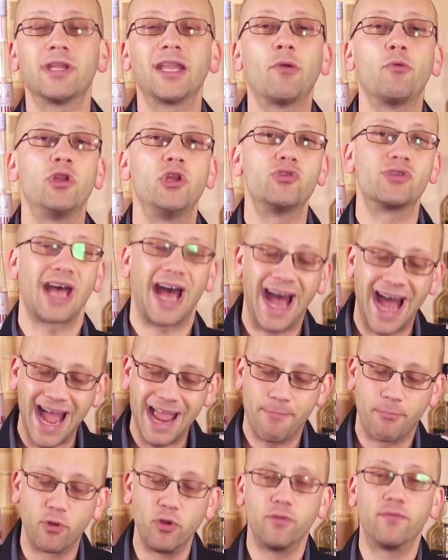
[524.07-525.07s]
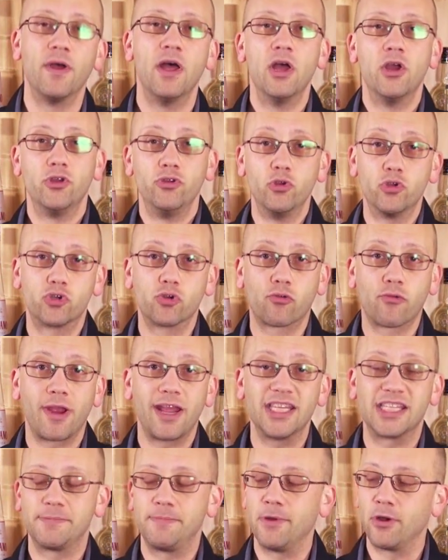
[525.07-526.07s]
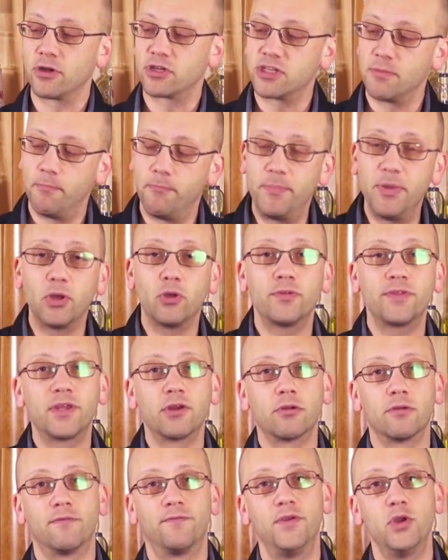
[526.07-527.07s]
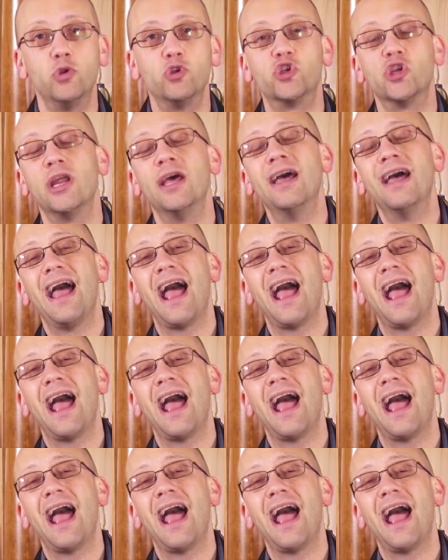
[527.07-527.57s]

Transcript: they would use a high-proof neutral grain spirit to build their infusion,